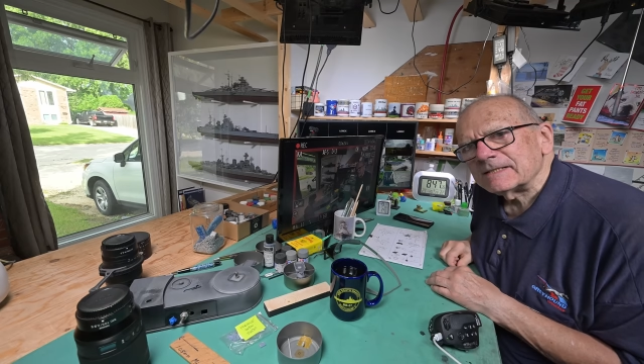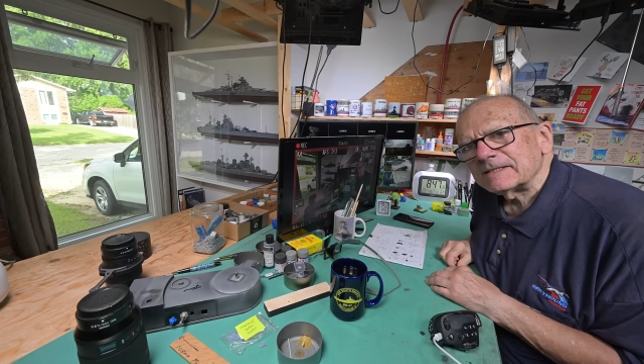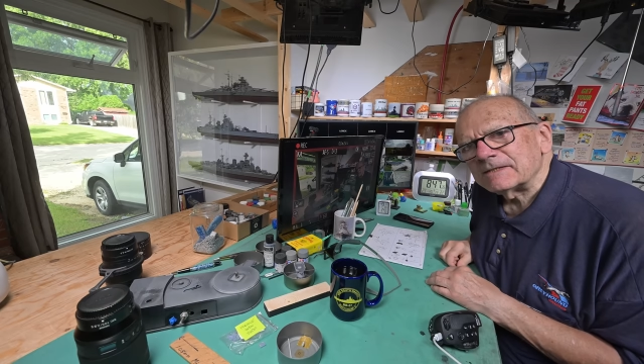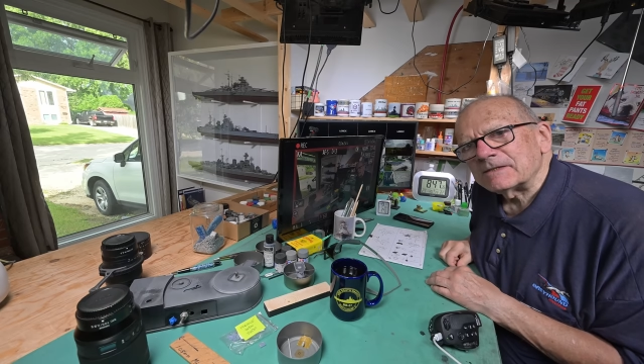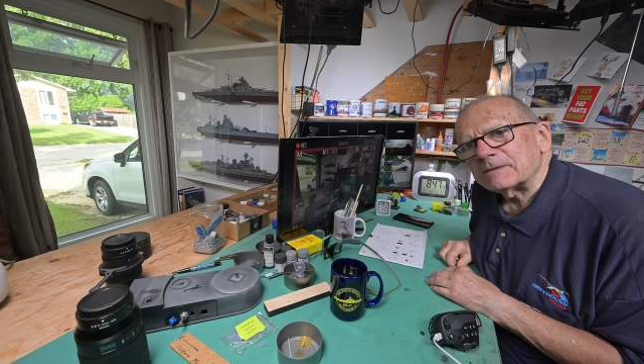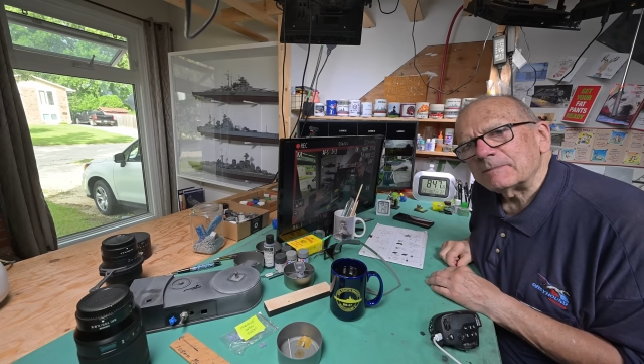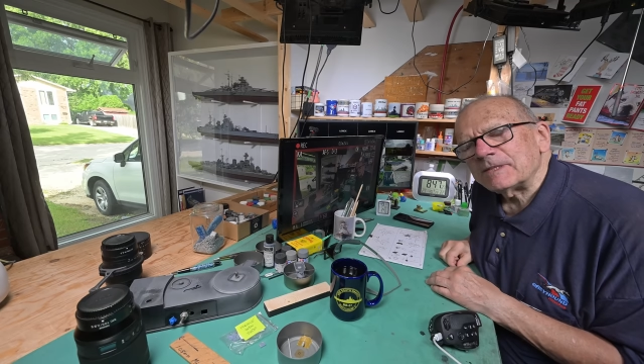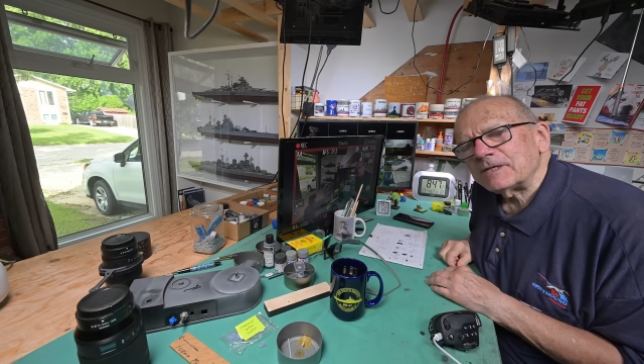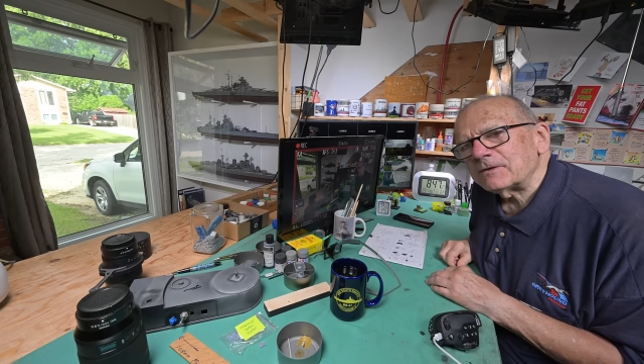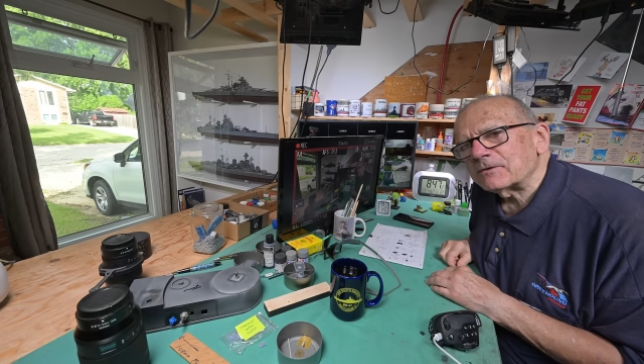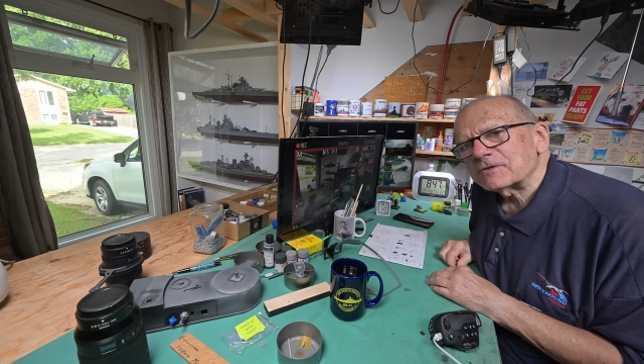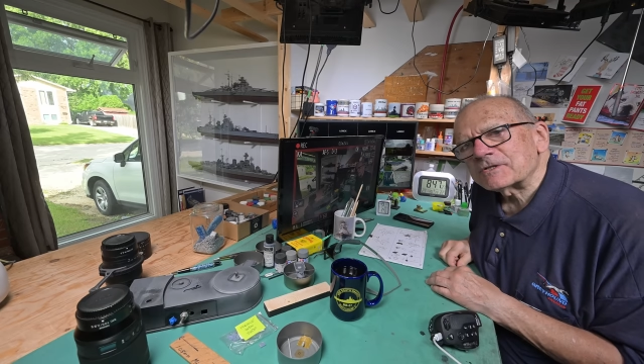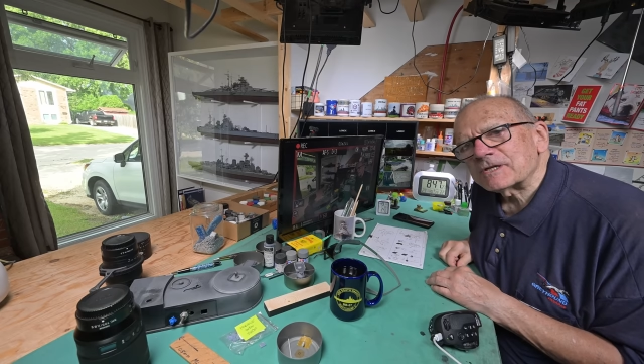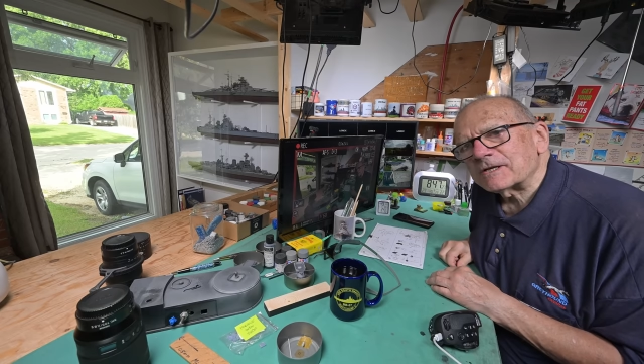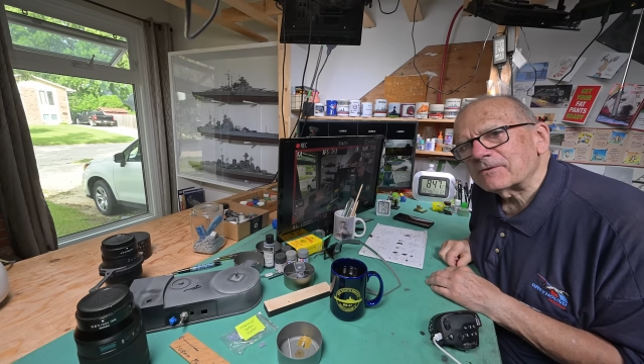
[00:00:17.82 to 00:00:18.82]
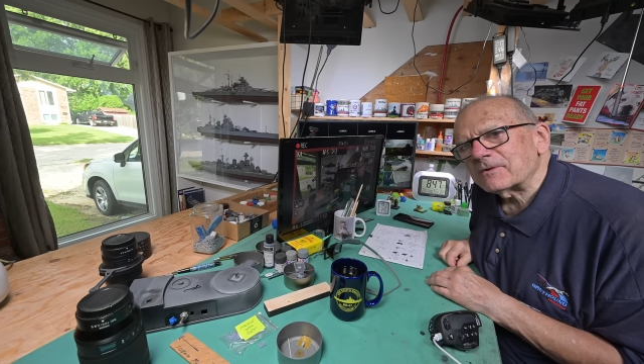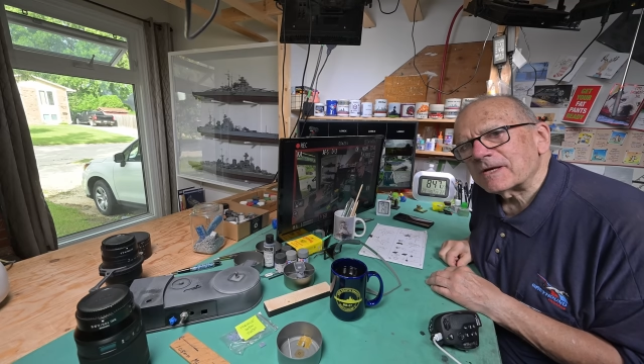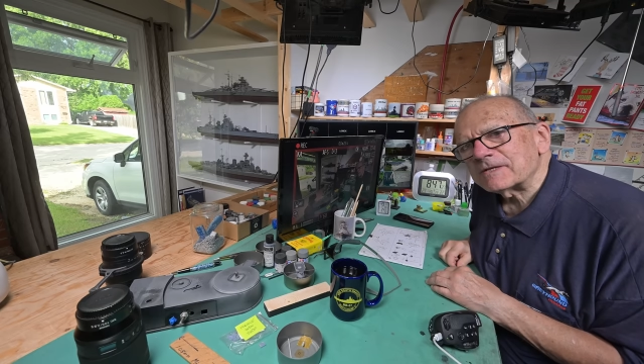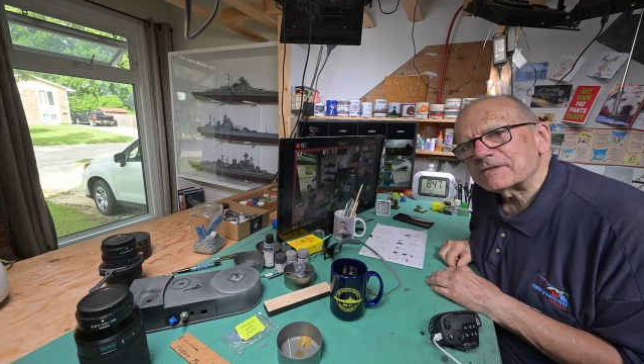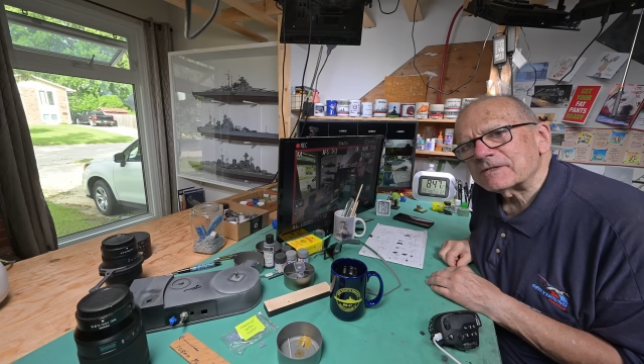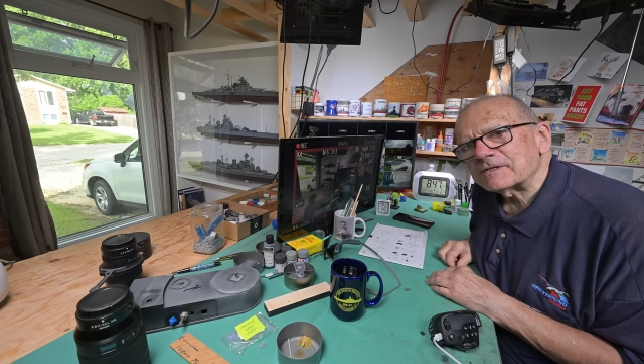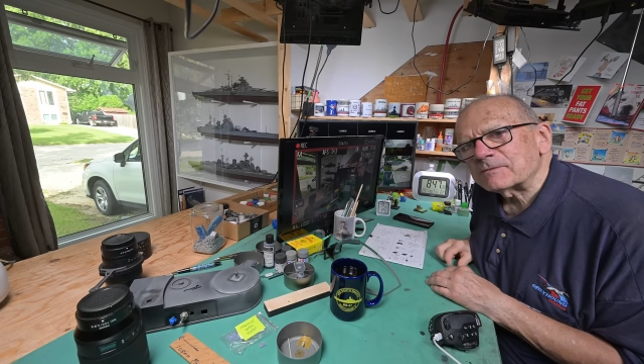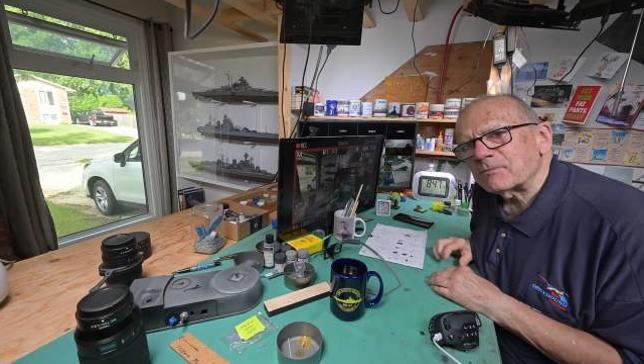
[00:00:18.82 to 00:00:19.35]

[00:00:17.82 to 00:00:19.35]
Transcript: There be no sunrise this